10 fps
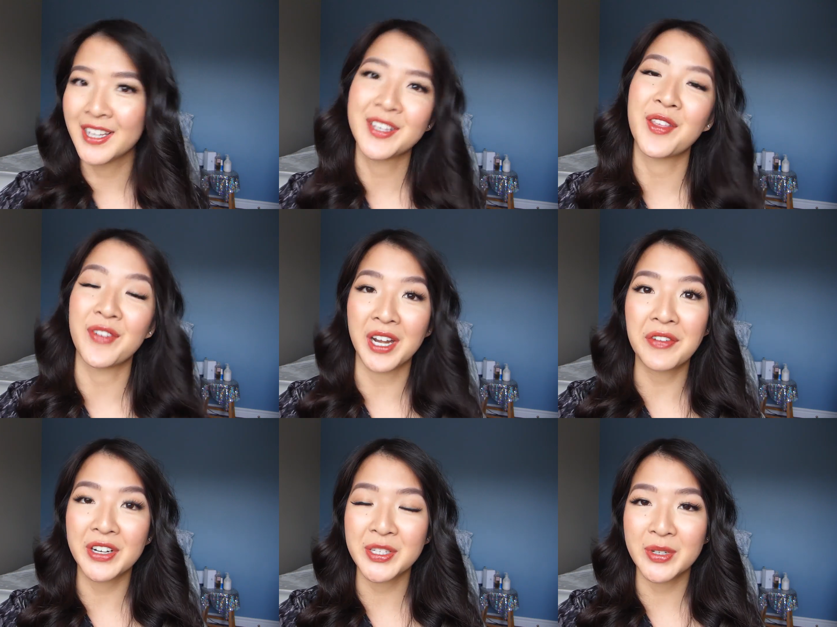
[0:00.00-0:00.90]
So the very
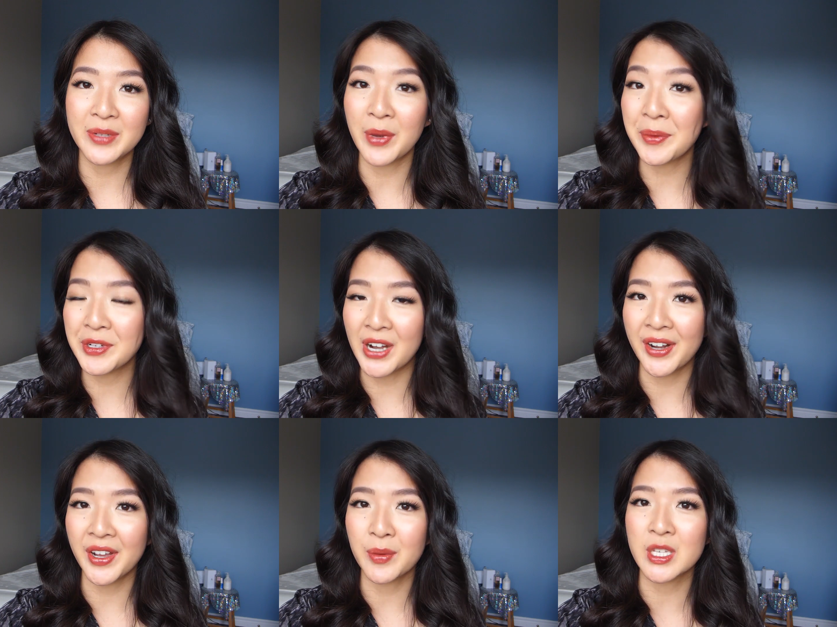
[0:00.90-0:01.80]
first one we
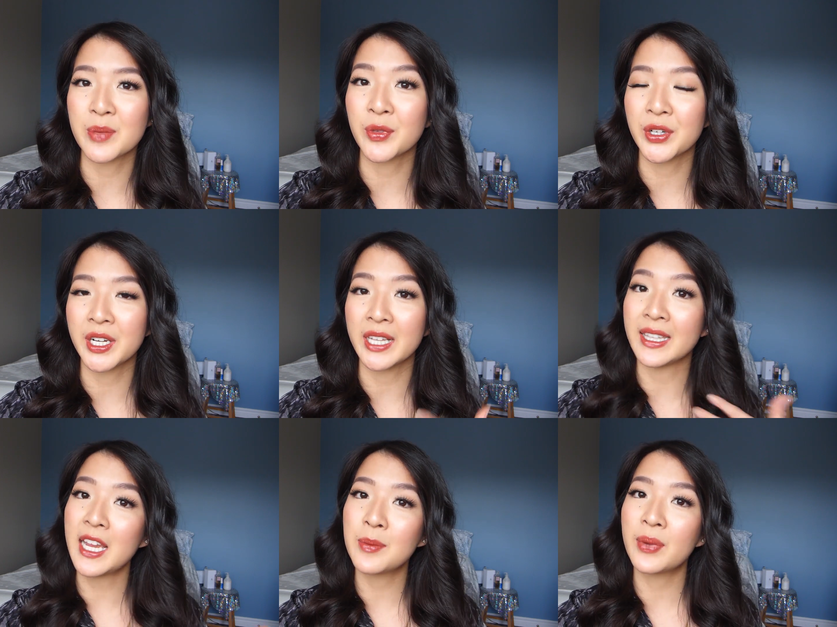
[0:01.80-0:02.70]
tried on was a more
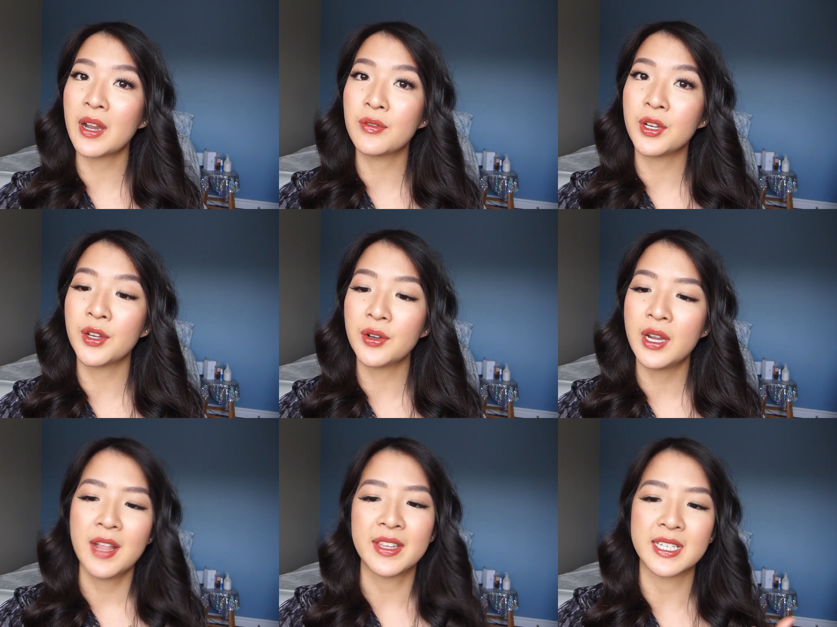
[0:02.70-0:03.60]
light brown nude.